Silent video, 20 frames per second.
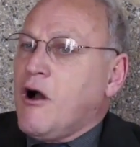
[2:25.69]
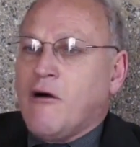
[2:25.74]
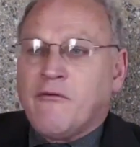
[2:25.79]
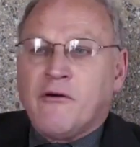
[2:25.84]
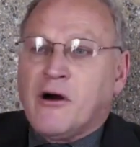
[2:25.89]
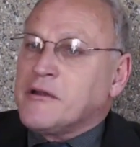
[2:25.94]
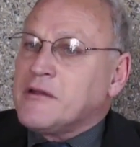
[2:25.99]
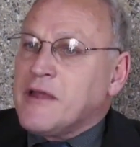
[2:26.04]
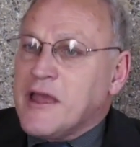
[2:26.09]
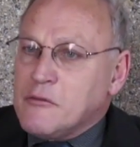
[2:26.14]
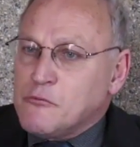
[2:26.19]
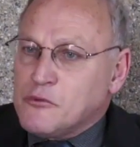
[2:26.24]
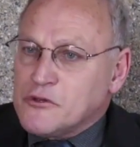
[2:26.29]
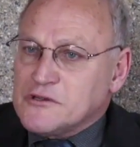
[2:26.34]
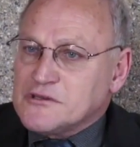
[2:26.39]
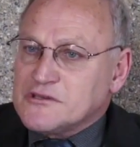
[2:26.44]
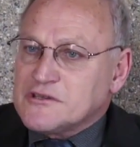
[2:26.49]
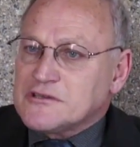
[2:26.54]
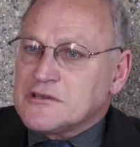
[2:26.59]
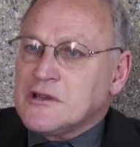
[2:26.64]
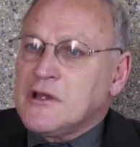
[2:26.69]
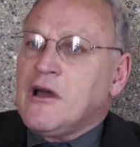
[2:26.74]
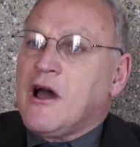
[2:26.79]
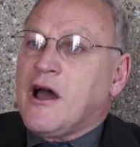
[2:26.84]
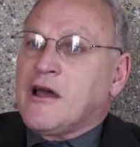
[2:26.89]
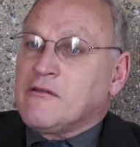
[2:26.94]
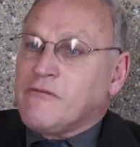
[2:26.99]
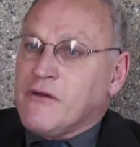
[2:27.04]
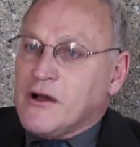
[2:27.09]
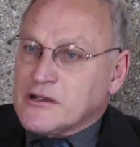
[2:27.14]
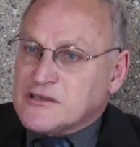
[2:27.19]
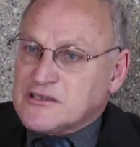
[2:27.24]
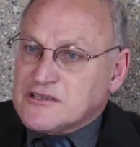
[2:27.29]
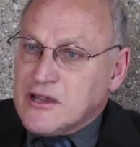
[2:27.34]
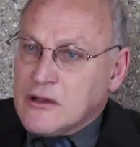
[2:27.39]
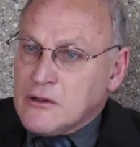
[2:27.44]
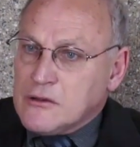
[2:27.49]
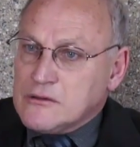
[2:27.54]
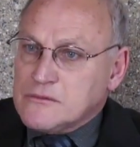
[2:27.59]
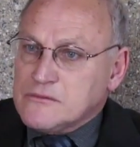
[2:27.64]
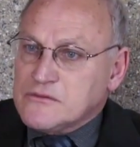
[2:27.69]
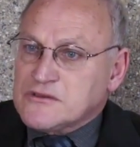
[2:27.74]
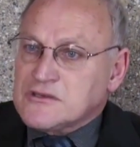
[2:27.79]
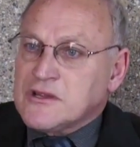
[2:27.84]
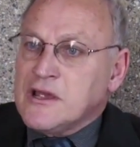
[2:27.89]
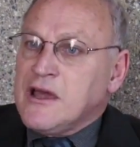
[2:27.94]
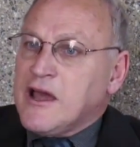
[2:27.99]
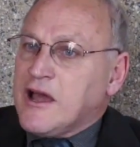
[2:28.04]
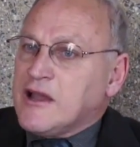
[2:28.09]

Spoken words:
of our neighbours and of ourselves.